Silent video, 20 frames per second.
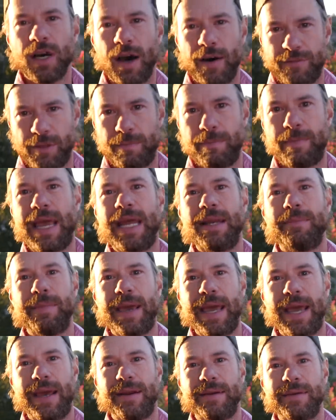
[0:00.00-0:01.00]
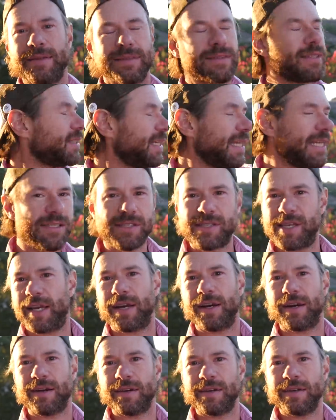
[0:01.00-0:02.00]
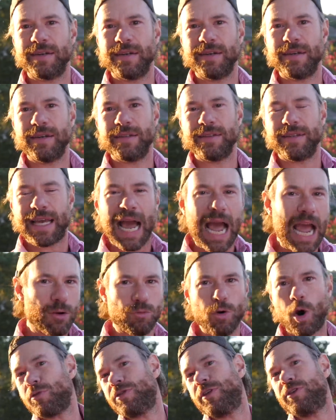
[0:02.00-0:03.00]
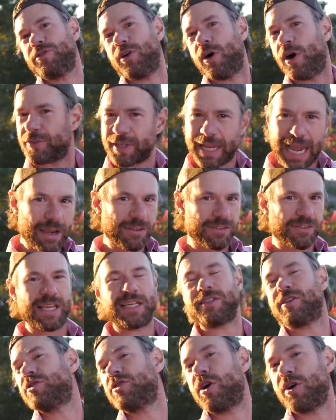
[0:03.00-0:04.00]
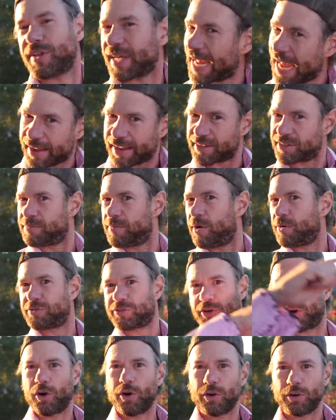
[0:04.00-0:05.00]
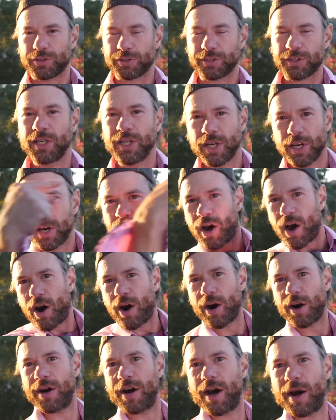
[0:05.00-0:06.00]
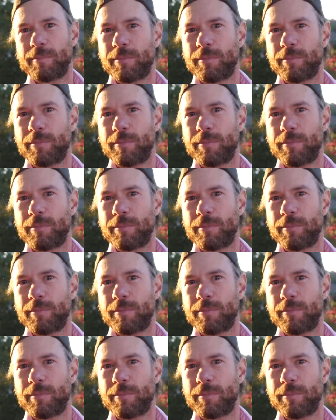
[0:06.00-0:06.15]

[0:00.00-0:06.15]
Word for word: of the main man, the lead singer, the guy who wrote the song, the guy who sings the song, the guy who gets the most girls, our